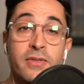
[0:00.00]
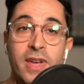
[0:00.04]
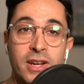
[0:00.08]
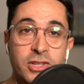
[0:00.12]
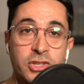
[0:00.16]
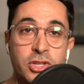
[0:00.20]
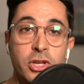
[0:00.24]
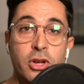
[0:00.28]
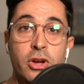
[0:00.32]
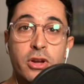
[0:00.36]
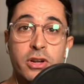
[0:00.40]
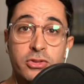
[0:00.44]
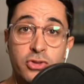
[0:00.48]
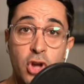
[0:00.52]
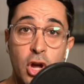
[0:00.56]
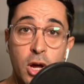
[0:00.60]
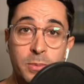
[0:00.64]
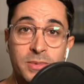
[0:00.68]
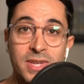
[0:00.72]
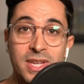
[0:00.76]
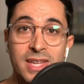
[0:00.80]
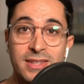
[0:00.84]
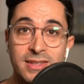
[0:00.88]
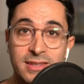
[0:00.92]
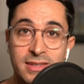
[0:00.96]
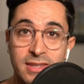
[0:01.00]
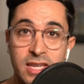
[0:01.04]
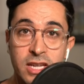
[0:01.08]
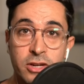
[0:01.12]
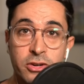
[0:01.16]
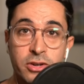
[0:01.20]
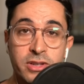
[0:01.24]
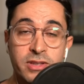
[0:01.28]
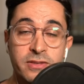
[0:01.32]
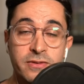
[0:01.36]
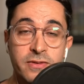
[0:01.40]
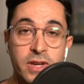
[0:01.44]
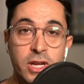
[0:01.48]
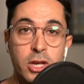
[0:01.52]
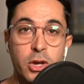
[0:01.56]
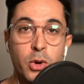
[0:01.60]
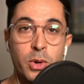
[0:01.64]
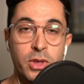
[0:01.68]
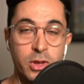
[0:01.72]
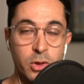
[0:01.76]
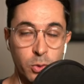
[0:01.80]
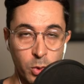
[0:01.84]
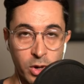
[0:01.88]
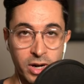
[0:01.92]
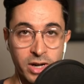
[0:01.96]
I've actually got a top 10 secrets video
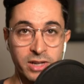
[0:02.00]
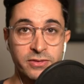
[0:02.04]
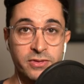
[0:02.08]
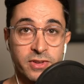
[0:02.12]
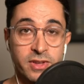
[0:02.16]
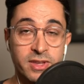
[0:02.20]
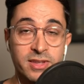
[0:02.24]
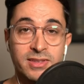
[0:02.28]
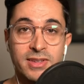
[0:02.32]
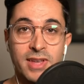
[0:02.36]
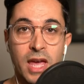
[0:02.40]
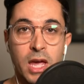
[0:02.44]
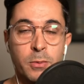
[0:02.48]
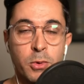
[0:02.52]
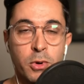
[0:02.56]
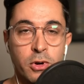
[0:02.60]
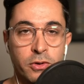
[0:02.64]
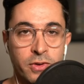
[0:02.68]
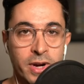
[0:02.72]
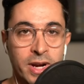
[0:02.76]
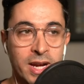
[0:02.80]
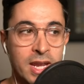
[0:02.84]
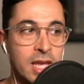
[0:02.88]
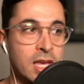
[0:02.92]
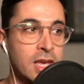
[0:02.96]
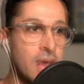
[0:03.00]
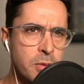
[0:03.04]
in the works for this game already.